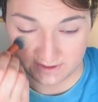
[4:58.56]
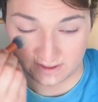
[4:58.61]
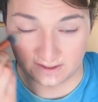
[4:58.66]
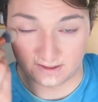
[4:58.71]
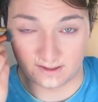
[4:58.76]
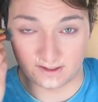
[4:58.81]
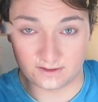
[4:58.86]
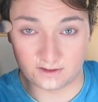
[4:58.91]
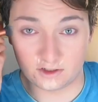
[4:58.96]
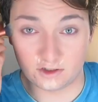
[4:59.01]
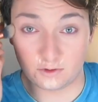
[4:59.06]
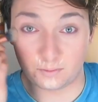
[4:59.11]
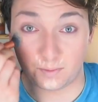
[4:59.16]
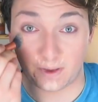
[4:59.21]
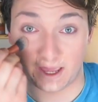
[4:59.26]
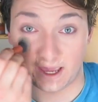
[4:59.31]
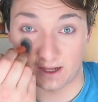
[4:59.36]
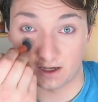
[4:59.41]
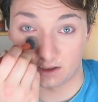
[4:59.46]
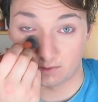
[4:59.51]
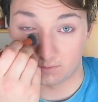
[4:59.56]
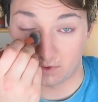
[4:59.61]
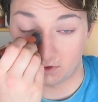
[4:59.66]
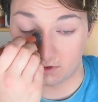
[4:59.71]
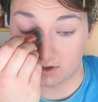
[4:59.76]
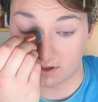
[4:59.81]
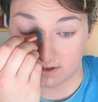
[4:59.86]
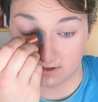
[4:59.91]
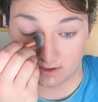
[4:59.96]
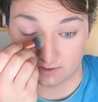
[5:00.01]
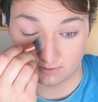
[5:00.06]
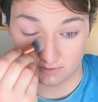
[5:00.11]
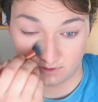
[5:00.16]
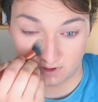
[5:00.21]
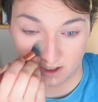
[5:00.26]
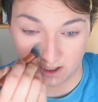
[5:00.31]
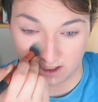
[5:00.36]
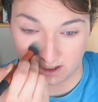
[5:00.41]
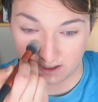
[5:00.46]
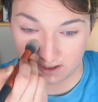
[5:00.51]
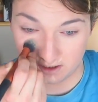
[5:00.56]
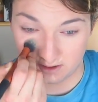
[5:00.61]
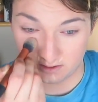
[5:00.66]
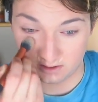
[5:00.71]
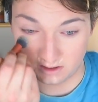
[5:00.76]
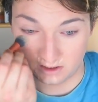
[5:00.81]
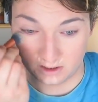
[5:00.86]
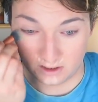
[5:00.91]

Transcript: I like to do patting motions under the eye